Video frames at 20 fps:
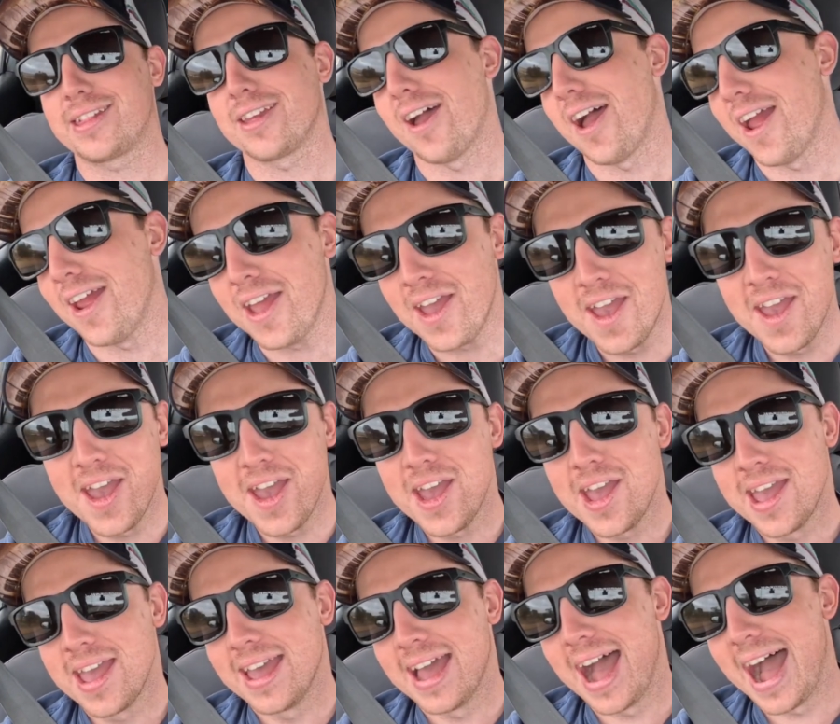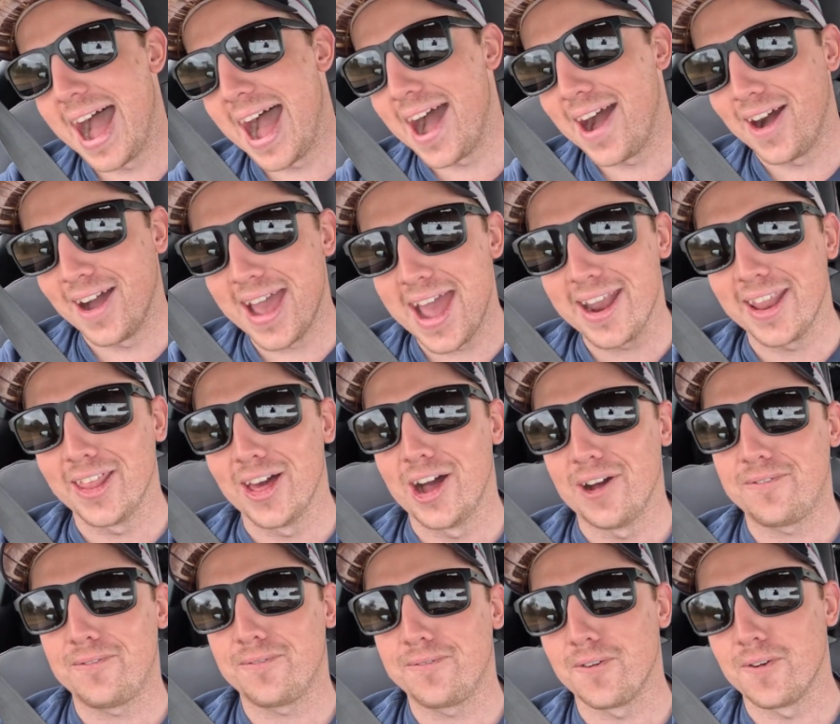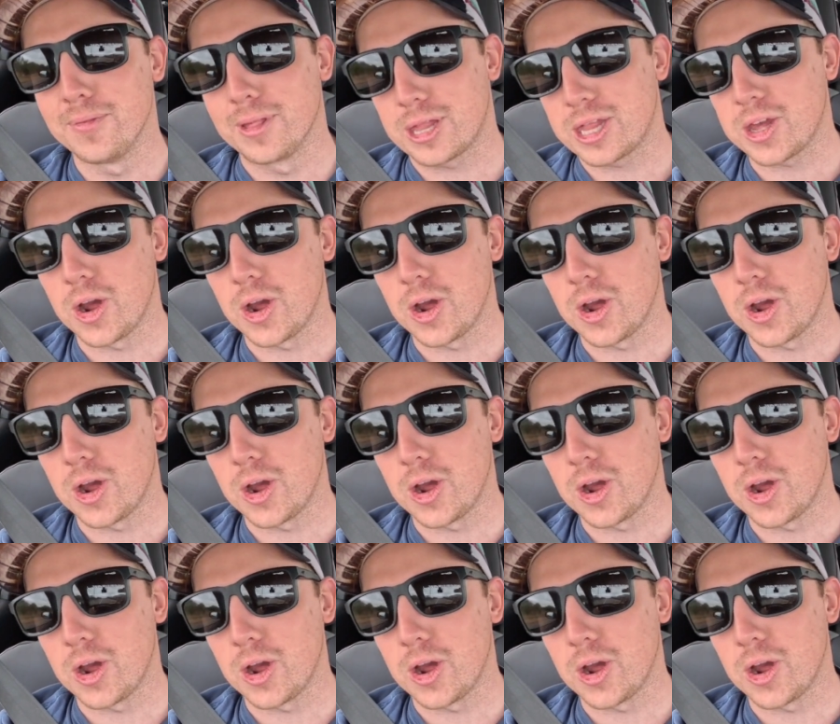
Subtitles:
So I headed off from the